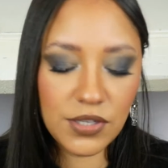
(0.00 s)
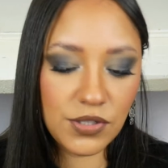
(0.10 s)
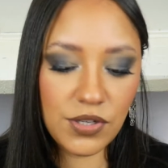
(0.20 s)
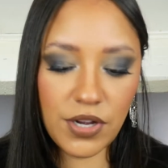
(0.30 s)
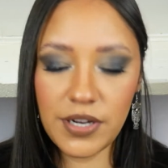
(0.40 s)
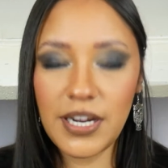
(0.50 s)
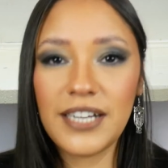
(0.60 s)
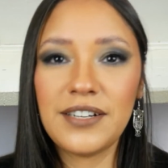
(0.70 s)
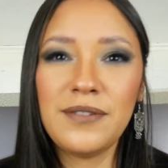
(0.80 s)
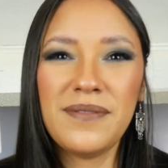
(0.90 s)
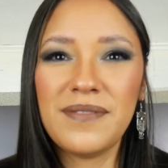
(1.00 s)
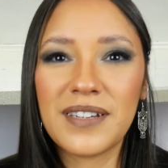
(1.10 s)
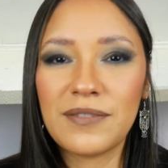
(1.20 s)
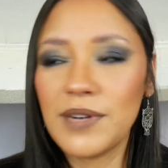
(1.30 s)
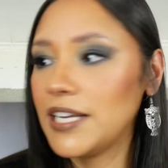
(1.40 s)
So I don't
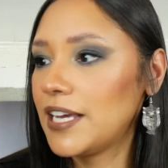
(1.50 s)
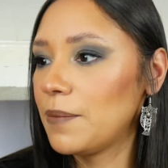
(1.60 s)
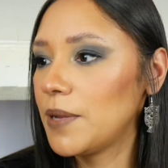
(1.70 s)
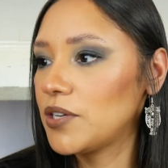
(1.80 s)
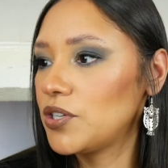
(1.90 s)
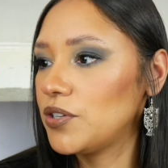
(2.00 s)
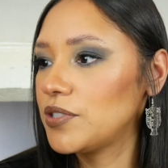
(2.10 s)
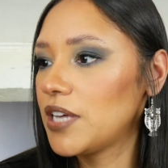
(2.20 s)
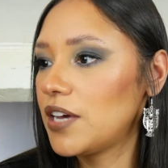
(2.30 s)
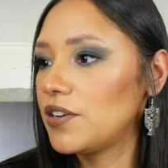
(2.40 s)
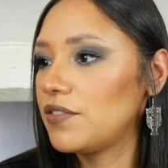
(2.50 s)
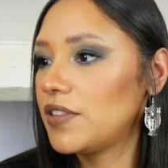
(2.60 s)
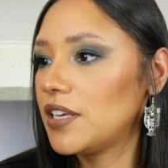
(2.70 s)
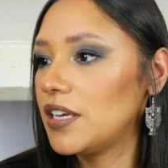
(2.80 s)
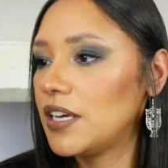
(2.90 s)
really get much use out
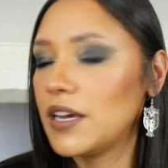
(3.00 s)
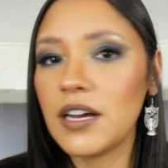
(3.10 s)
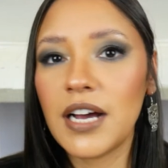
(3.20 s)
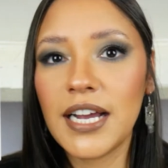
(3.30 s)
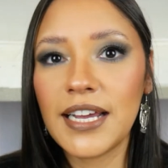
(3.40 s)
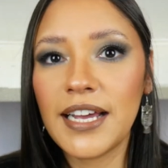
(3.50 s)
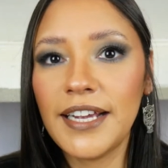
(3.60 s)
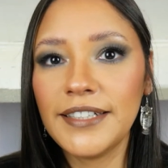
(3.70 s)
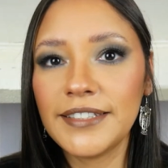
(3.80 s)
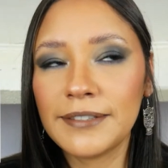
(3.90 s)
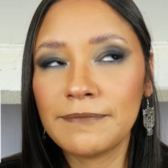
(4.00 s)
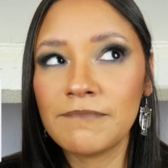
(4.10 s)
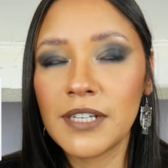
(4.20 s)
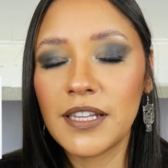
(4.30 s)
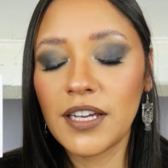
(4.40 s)
of the highlight.
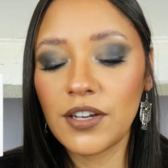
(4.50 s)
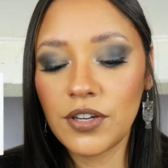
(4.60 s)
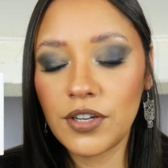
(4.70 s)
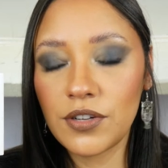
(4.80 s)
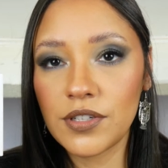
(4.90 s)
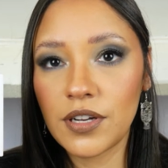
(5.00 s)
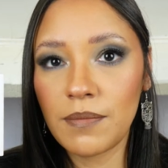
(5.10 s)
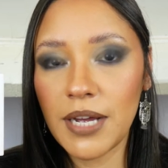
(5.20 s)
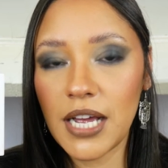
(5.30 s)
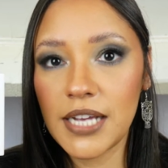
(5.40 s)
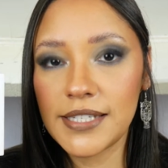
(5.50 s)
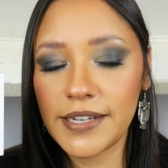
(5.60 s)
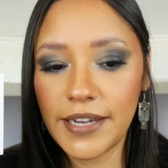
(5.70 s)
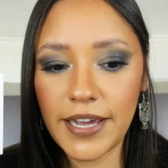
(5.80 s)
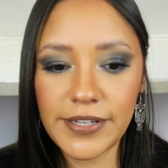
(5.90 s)
I think I could use it on my eyes,
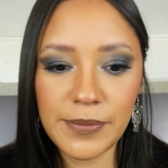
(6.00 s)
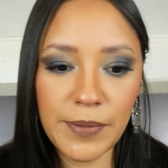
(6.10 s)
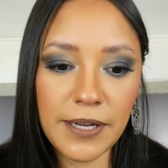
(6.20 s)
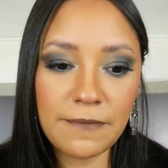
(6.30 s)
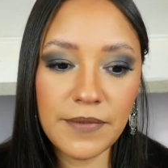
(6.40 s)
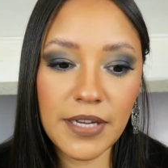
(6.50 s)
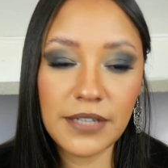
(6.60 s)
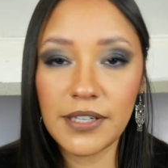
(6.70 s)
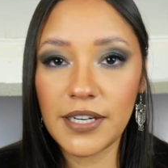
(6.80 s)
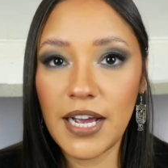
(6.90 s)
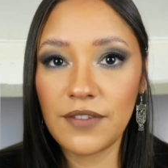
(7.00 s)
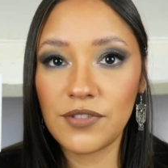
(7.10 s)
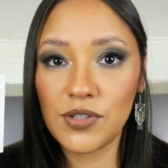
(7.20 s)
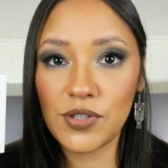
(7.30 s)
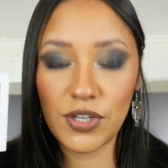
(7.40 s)
I guess, but I'm gonna have
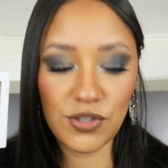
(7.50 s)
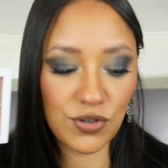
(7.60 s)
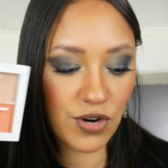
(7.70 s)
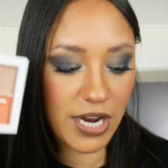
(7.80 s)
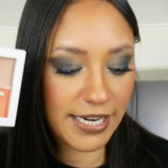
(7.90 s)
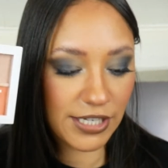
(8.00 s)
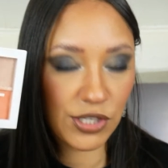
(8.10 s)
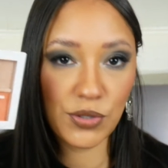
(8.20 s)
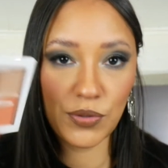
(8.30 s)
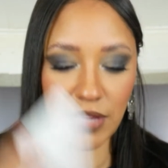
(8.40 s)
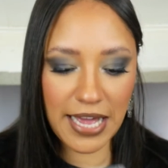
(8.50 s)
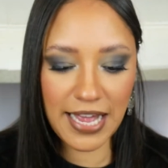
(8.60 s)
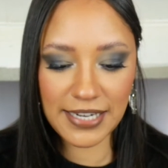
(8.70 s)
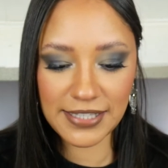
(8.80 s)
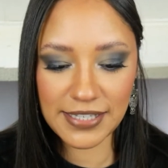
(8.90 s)
to start trying to do
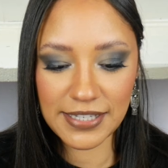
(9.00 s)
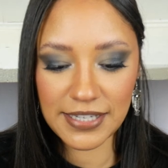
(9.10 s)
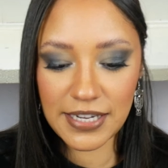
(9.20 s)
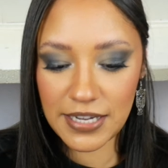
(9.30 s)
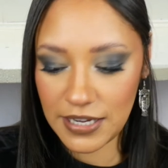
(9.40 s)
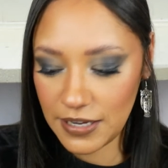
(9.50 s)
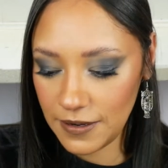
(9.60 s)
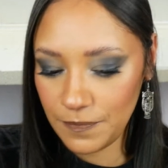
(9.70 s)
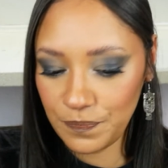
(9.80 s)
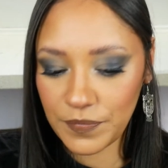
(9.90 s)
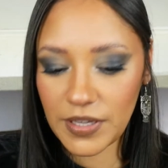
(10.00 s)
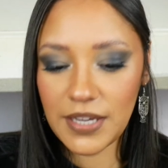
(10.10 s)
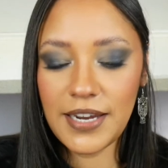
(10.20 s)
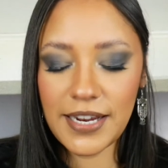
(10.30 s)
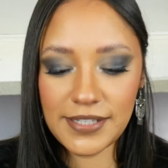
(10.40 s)
that.
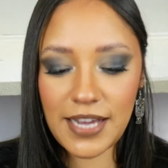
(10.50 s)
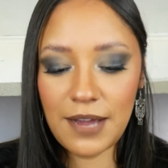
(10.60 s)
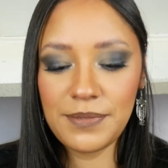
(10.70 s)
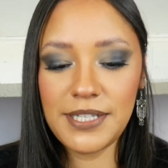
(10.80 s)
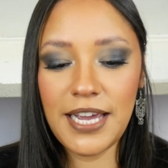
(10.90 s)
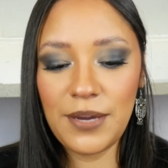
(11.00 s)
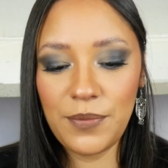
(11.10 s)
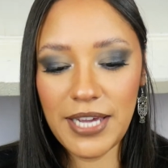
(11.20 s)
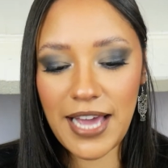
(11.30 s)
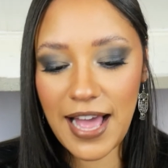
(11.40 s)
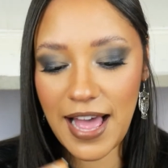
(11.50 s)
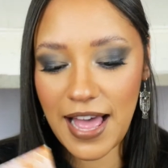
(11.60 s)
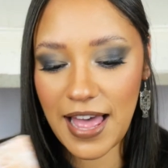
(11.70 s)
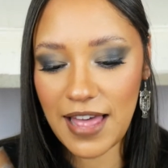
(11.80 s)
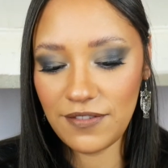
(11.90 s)
Next update we
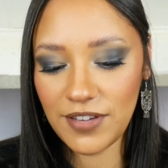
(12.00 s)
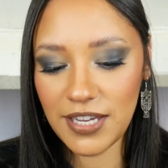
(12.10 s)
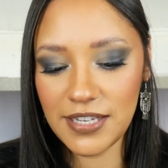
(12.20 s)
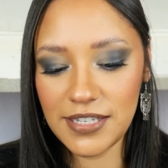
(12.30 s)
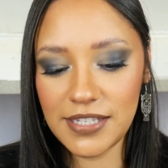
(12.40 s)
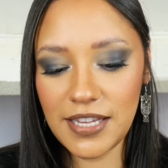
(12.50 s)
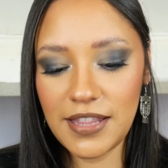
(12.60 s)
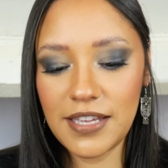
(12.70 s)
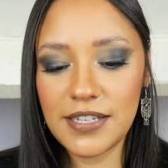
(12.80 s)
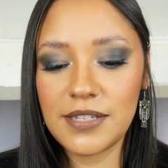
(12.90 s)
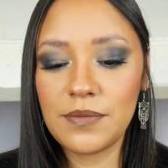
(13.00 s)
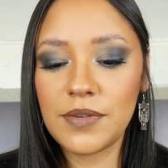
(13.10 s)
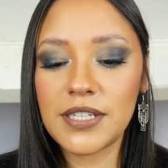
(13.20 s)
have is this